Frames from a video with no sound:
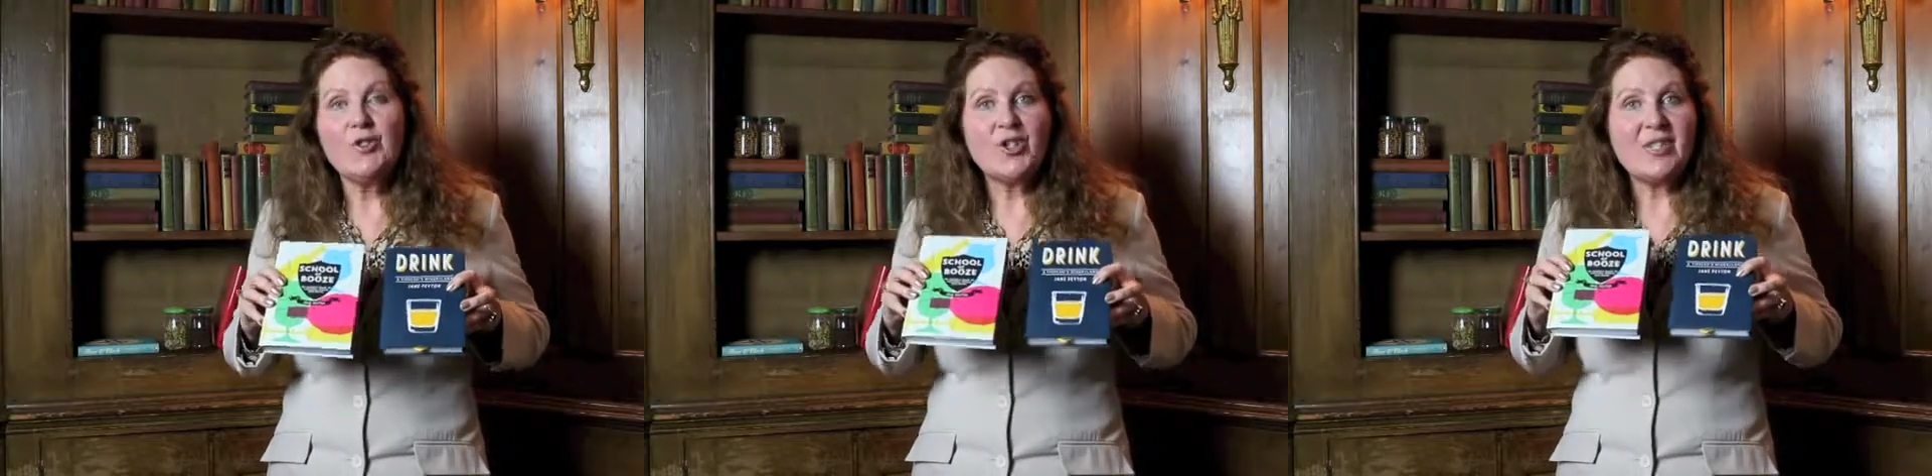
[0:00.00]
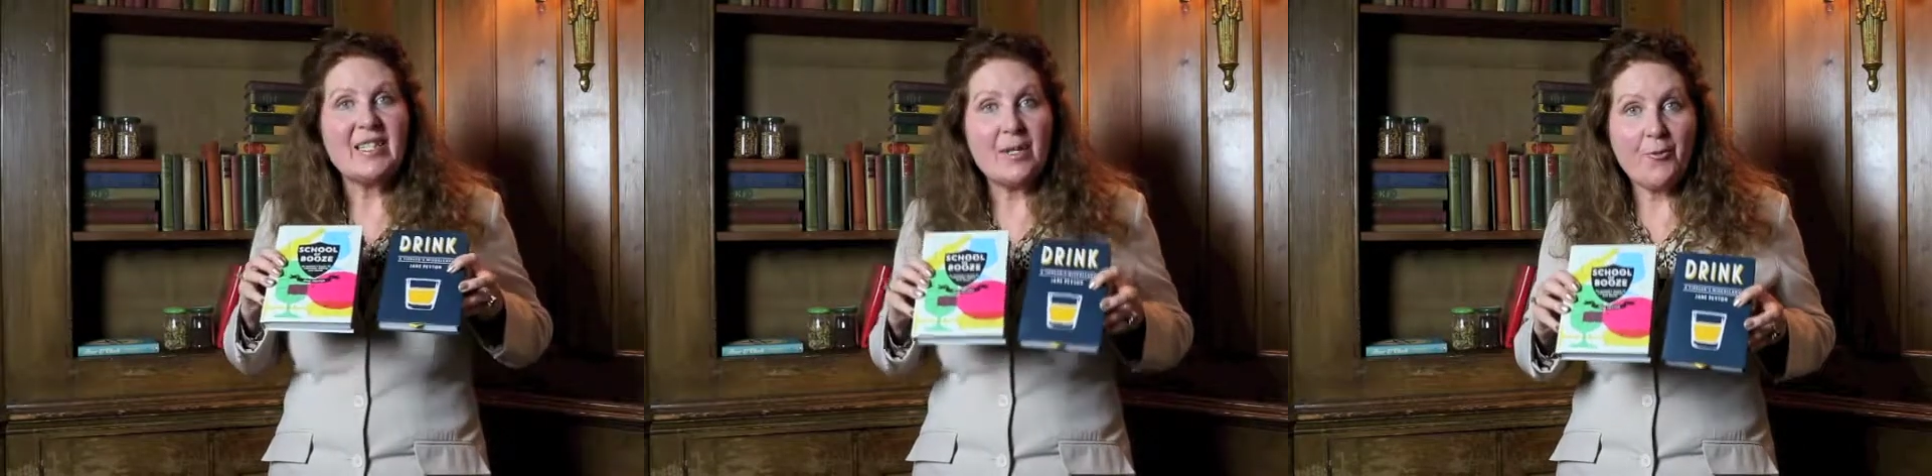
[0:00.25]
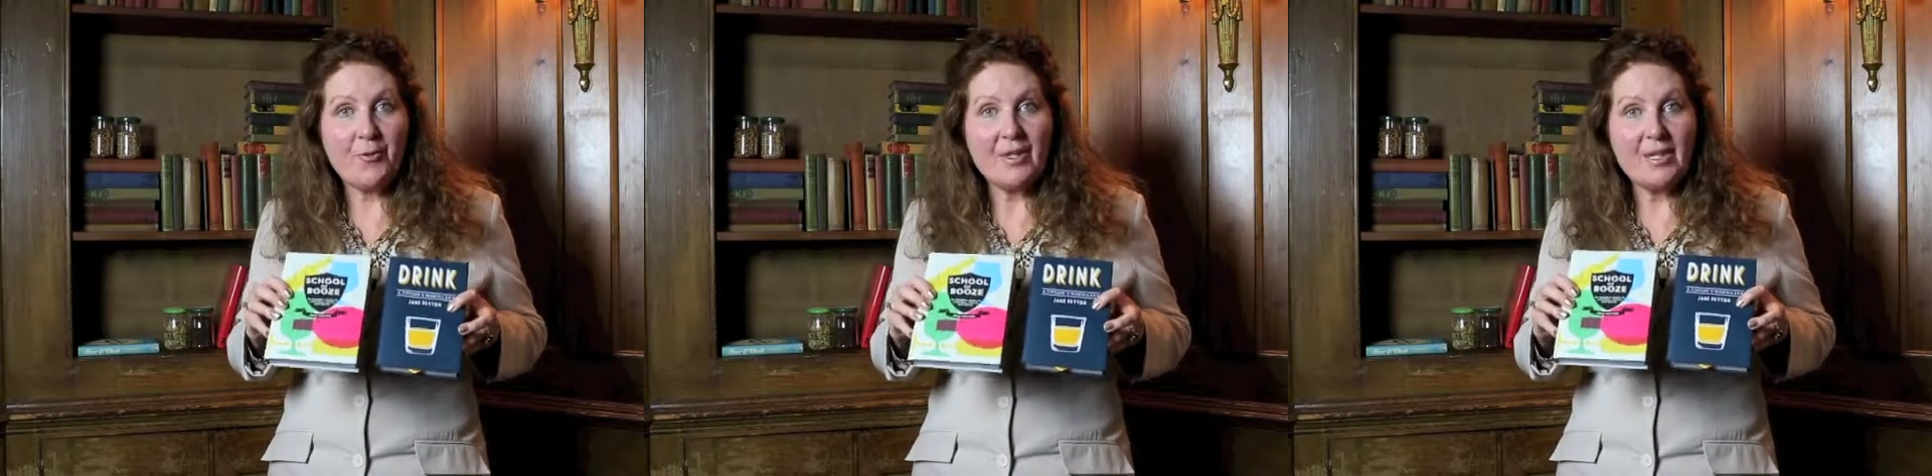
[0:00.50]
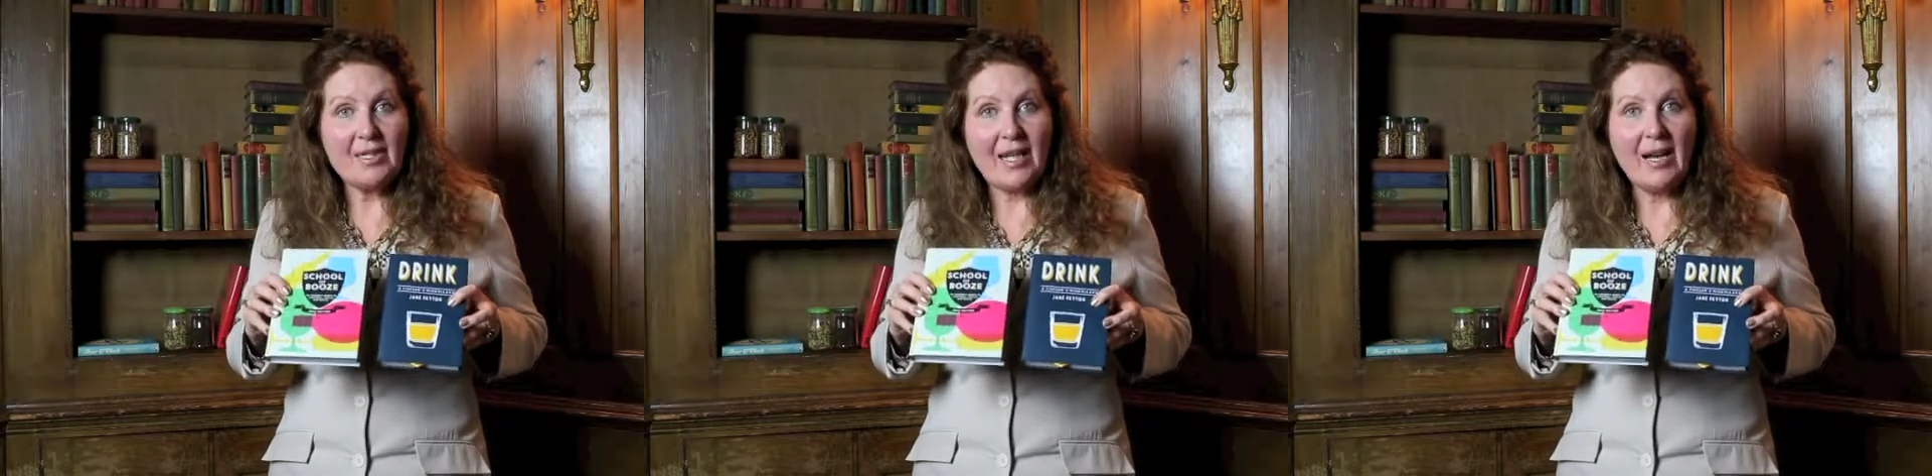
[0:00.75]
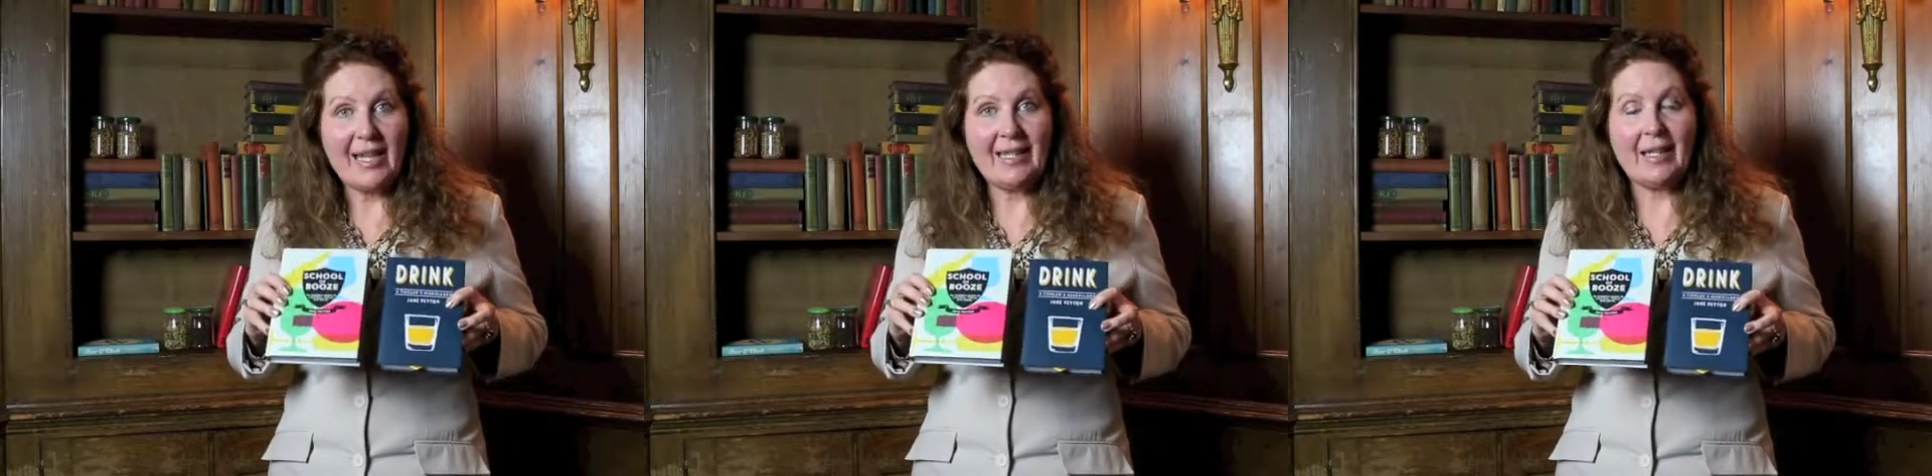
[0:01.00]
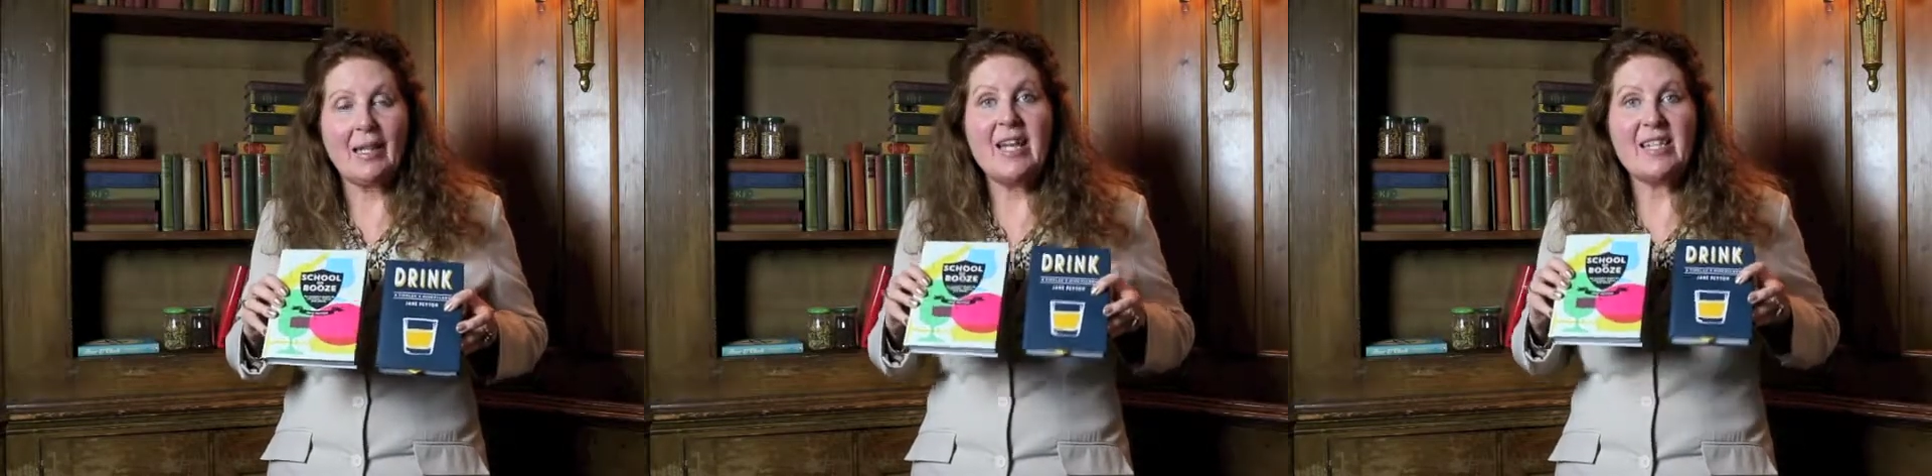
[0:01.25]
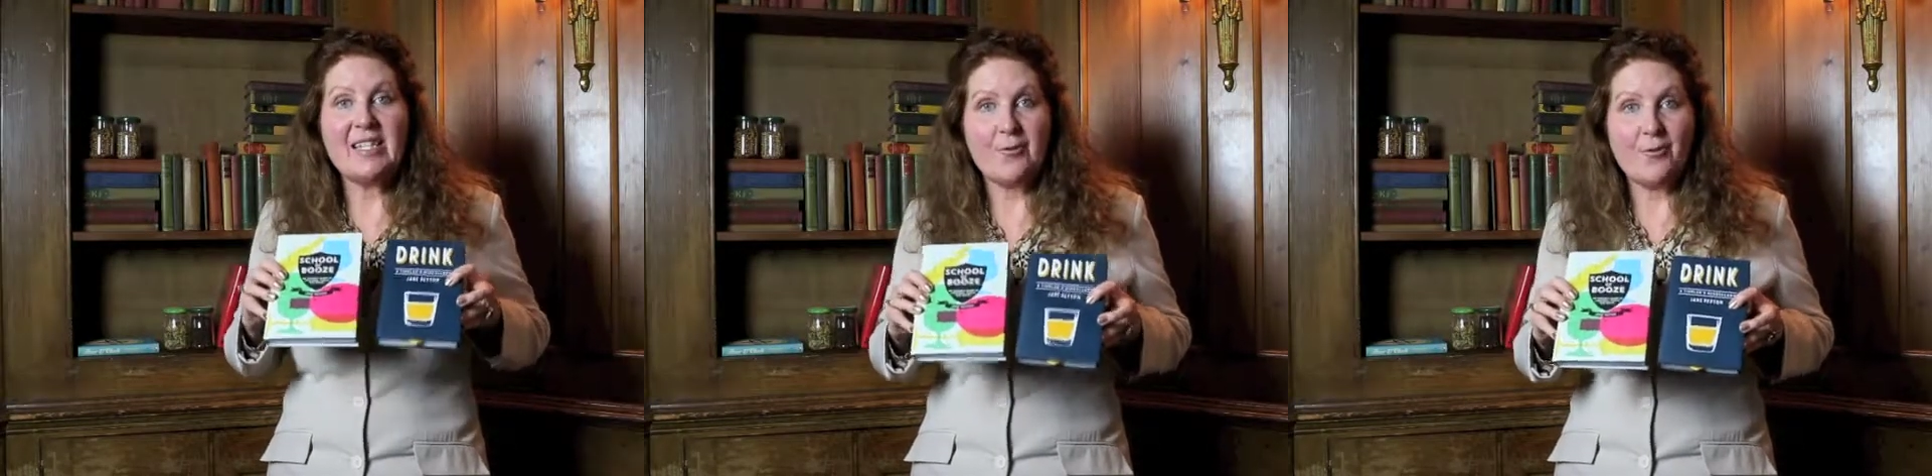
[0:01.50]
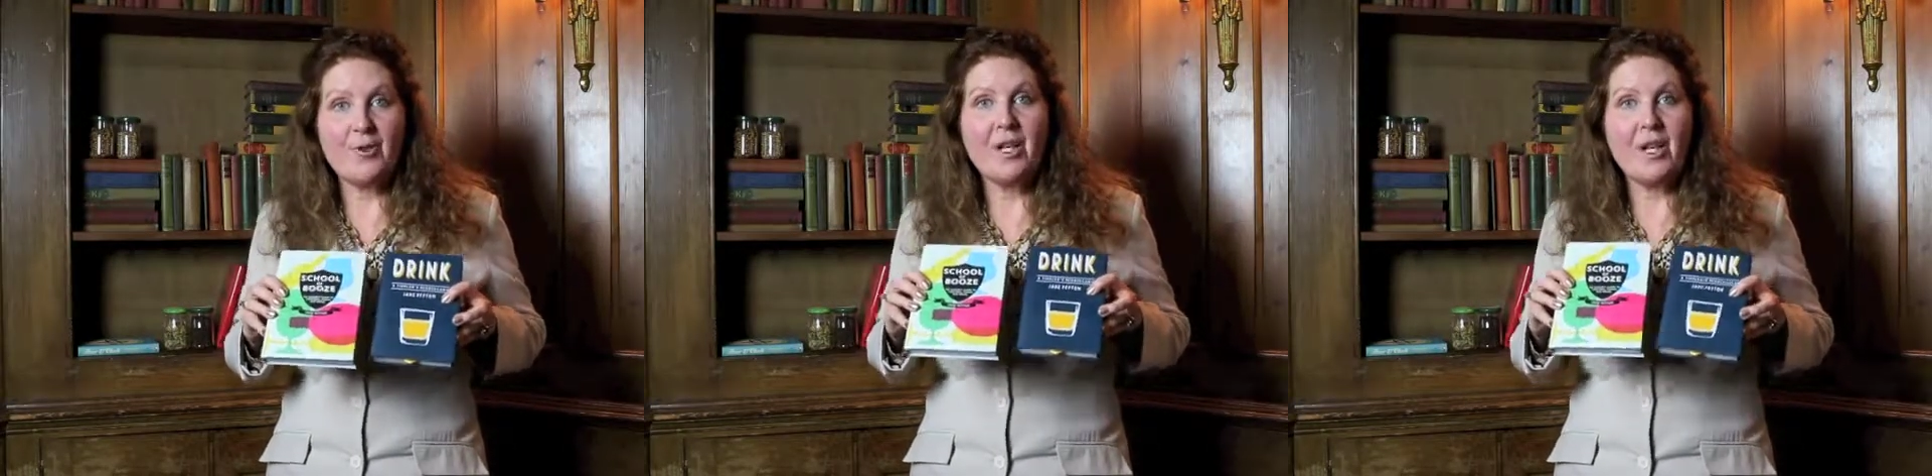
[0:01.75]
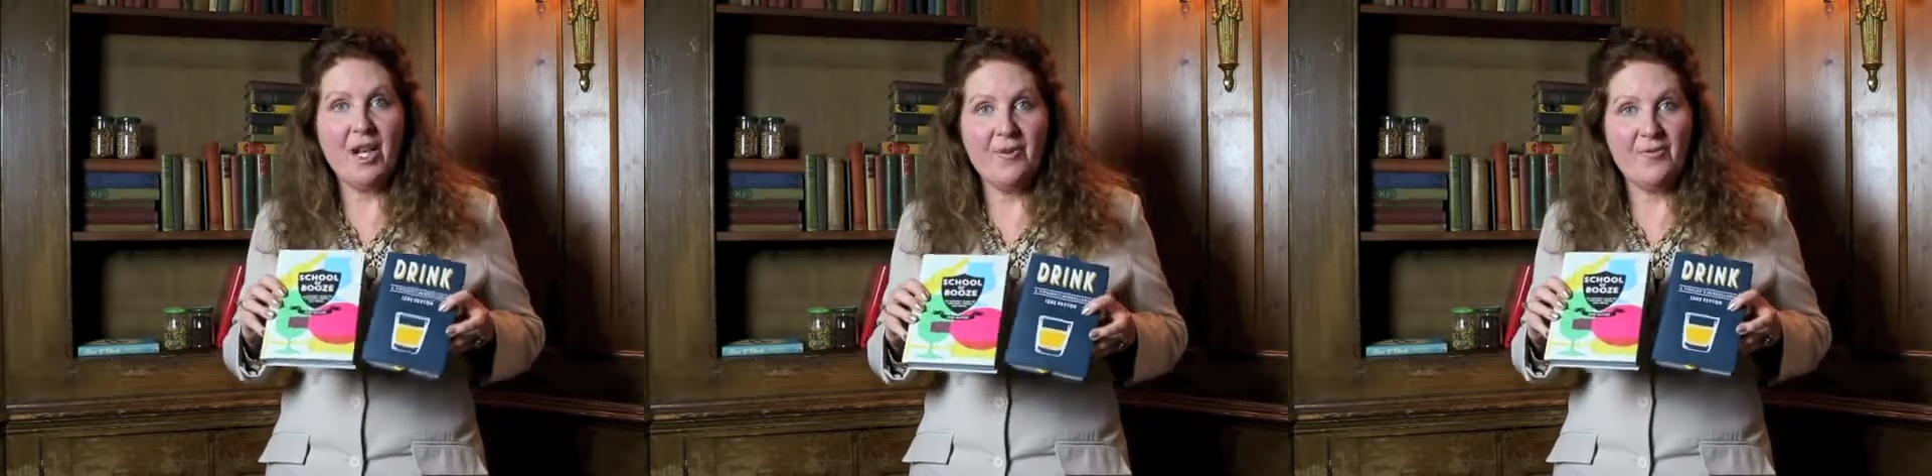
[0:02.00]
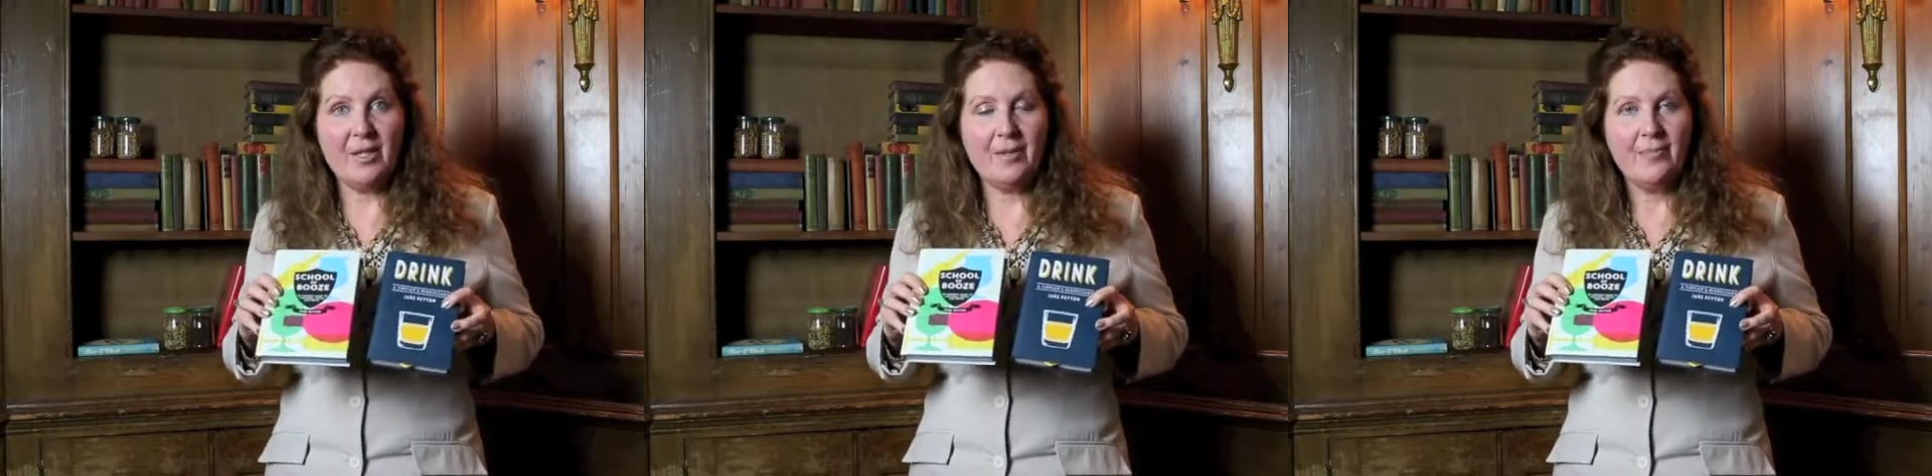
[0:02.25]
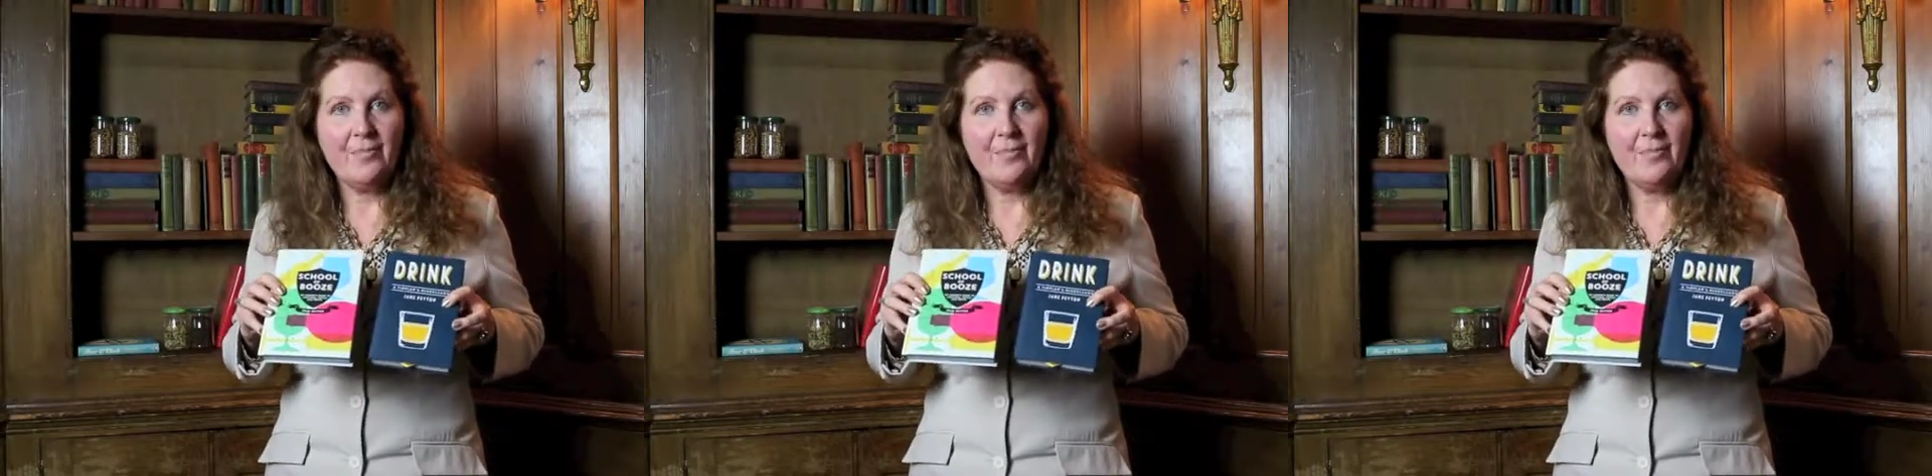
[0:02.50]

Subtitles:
just a different title and a different cover.